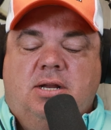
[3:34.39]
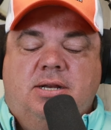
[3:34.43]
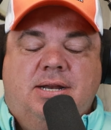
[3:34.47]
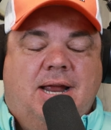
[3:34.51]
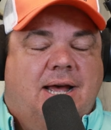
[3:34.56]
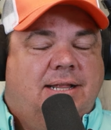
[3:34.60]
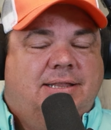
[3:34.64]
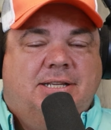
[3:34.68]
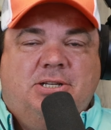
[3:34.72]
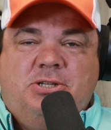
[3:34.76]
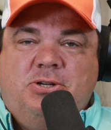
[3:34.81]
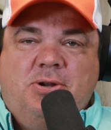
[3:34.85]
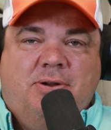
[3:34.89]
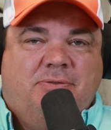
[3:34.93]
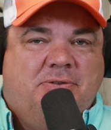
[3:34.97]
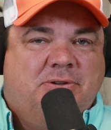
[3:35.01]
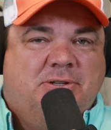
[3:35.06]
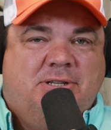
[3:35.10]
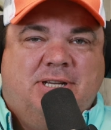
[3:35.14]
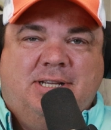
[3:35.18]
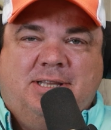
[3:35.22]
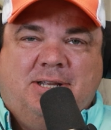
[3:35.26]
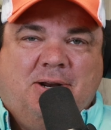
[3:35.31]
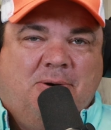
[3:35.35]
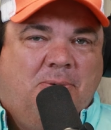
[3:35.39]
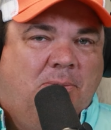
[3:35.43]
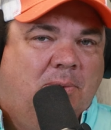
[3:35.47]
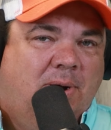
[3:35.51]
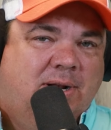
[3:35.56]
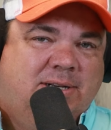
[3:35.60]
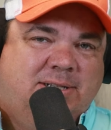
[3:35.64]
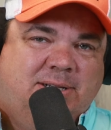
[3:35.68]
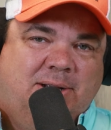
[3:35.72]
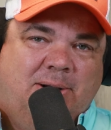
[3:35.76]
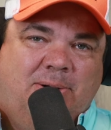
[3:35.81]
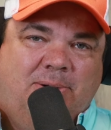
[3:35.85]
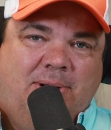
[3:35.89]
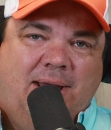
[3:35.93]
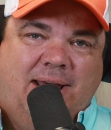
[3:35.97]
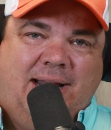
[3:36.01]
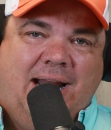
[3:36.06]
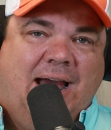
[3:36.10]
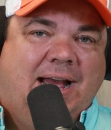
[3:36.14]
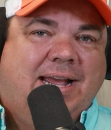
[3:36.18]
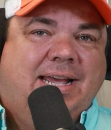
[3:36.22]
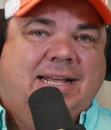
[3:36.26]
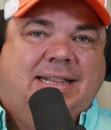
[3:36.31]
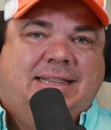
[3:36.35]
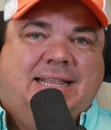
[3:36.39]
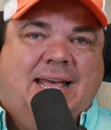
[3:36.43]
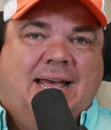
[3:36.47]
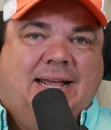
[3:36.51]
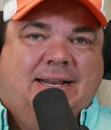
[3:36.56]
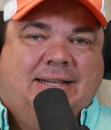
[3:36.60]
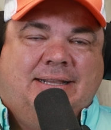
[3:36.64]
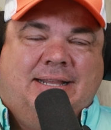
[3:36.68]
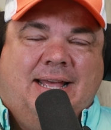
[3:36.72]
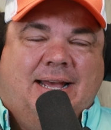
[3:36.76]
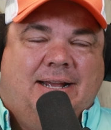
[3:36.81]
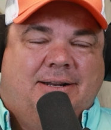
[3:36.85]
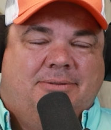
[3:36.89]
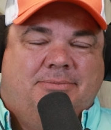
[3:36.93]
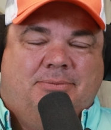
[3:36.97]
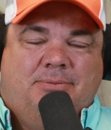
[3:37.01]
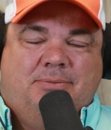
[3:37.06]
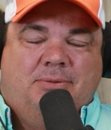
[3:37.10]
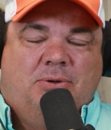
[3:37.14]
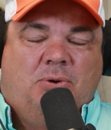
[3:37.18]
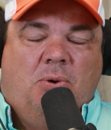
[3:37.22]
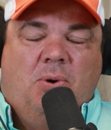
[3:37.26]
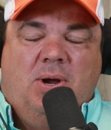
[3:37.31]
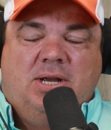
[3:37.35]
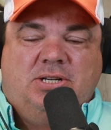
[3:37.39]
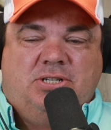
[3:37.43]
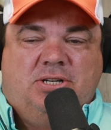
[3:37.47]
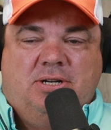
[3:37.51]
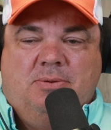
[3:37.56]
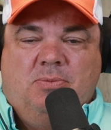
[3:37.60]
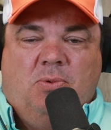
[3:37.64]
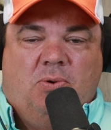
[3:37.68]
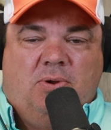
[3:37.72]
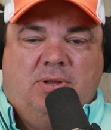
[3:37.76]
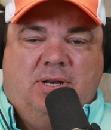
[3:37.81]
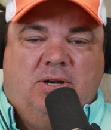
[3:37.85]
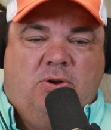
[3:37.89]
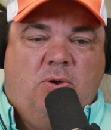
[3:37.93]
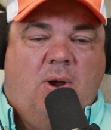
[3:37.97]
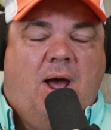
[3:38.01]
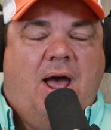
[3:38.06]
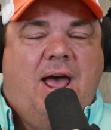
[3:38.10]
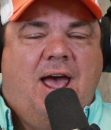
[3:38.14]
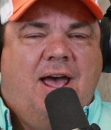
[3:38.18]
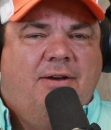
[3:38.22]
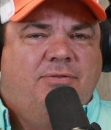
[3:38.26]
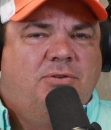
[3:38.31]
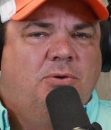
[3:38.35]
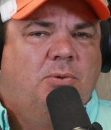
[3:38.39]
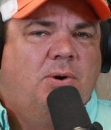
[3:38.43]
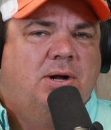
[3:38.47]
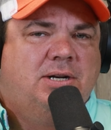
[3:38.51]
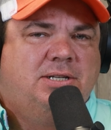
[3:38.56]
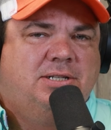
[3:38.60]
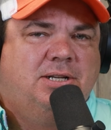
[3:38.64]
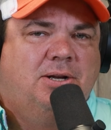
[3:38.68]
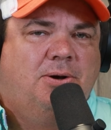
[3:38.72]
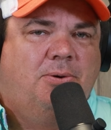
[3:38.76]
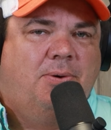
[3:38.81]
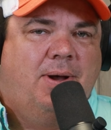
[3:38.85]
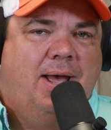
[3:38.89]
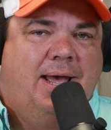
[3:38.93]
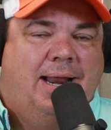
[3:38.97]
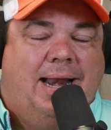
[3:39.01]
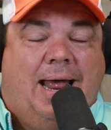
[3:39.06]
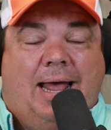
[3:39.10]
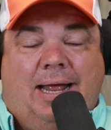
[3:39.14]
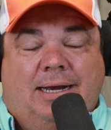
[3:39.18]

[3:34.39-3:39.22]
Not that you have to sit there and watch the whole ad. I get that that question more than do I have to watch the whole ad?